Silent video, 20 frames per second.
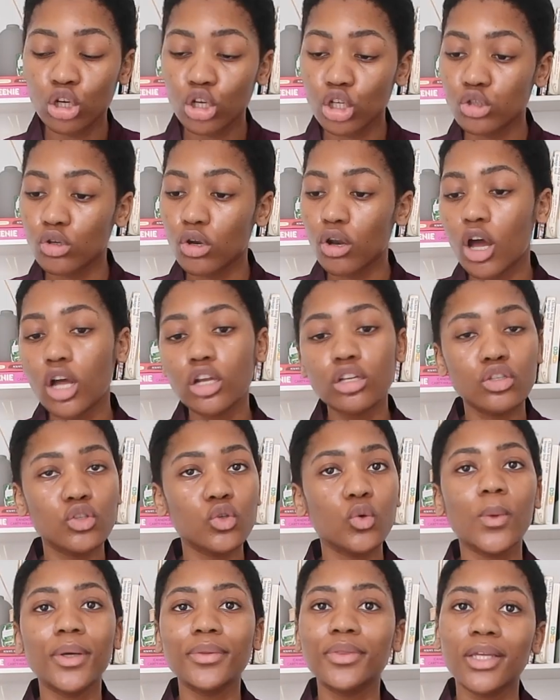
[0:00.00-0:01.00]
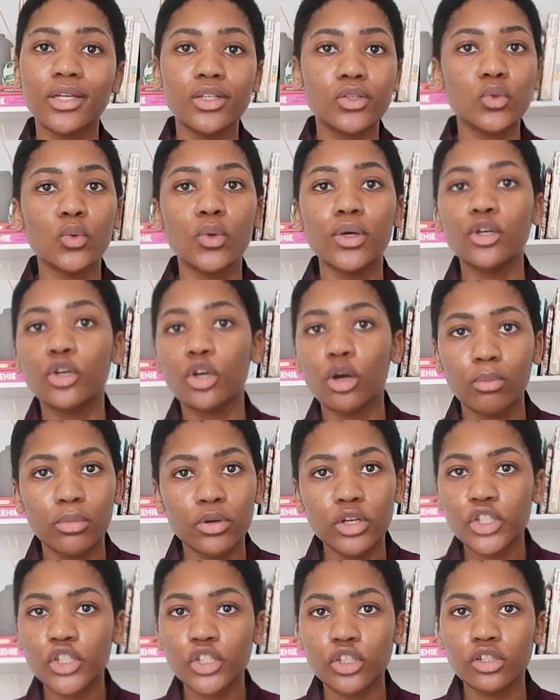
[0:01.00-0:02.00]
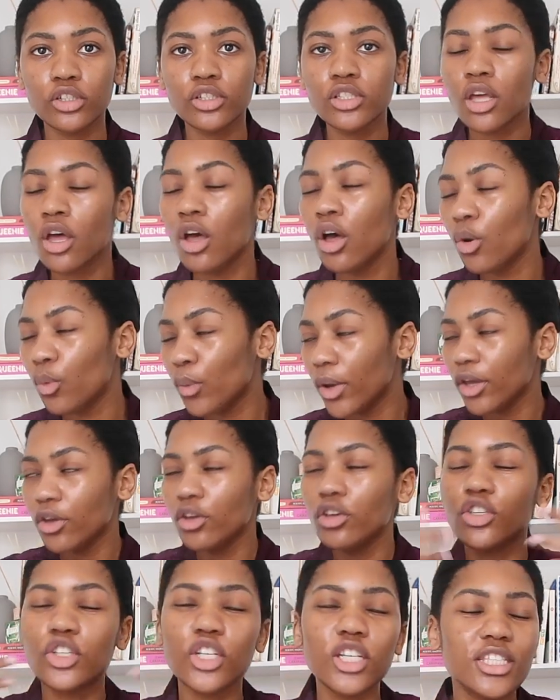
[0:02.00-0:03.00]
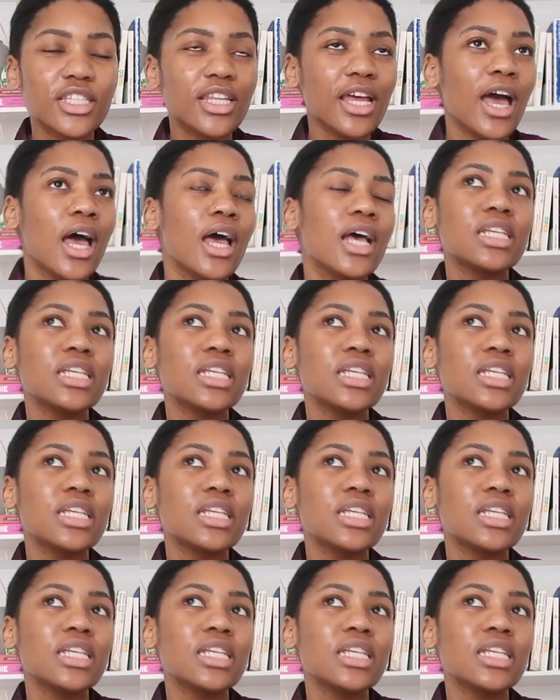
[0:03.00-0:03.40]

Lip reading: Do not do what they do in commercials where you just